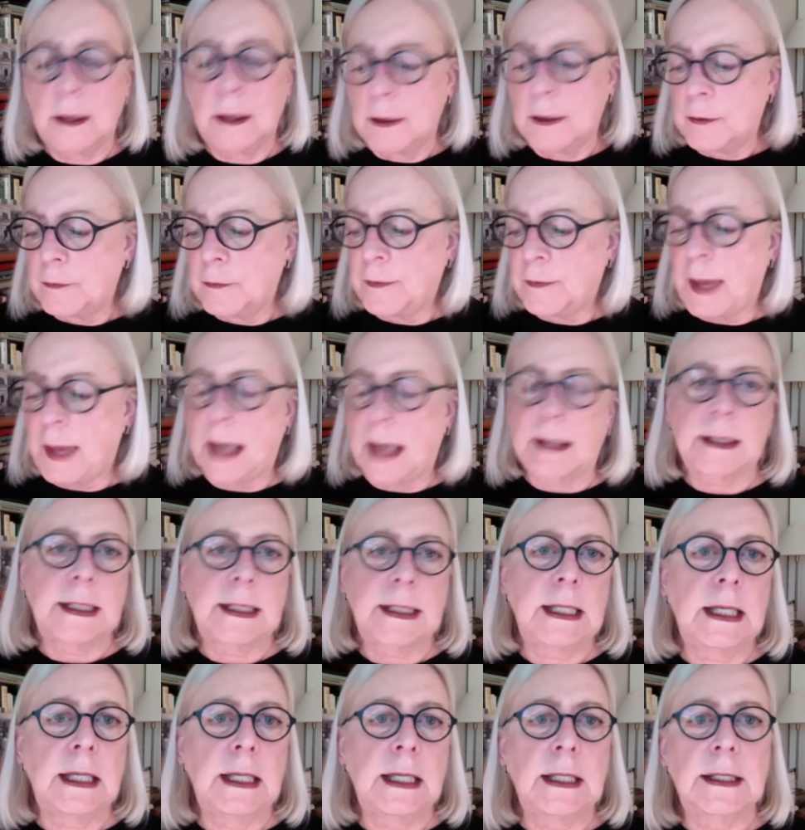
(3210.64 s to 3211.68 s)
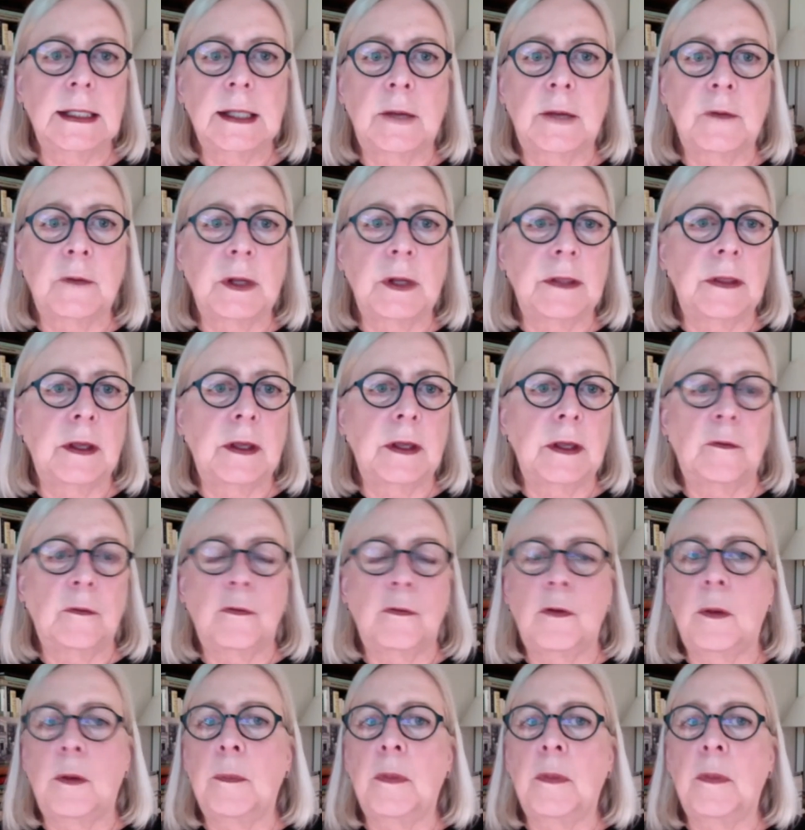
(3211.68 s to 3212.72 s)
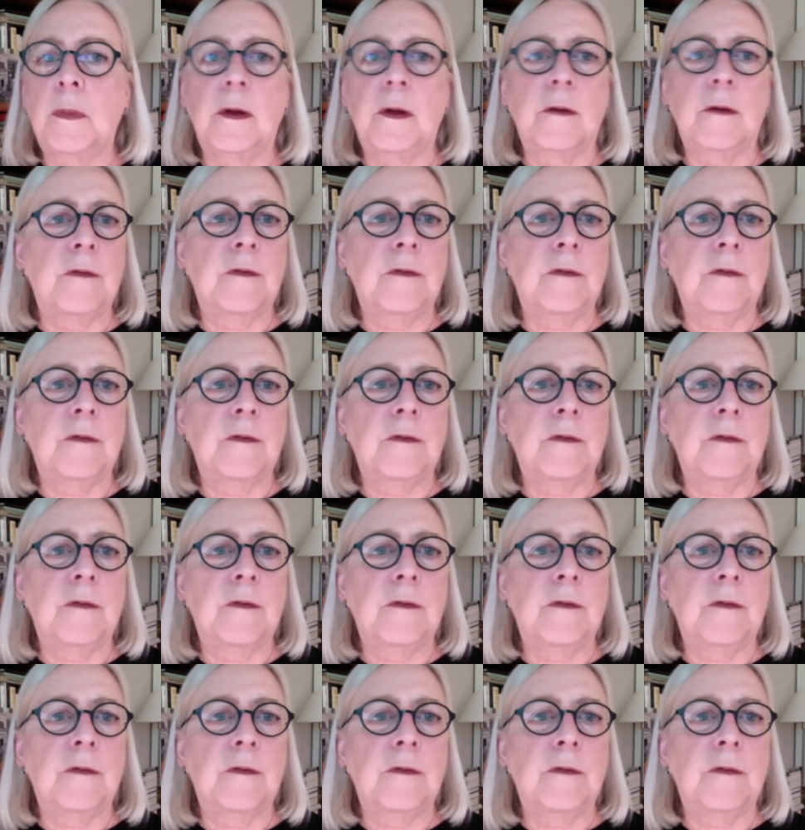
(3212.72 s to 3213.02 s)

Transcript: vaccines, everything from the